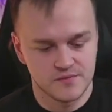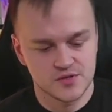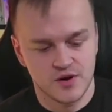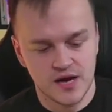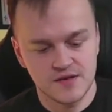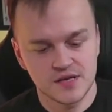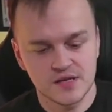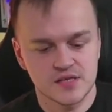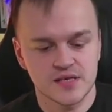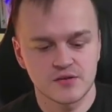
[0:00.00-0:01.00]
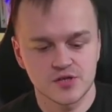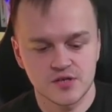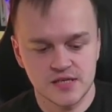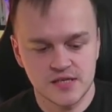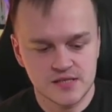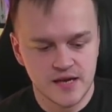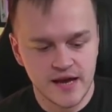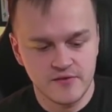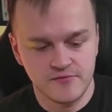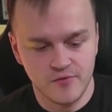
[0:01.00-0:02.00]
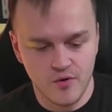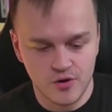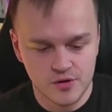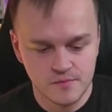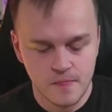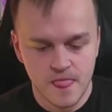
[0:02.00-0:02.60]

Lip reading: So I think the solution is a4.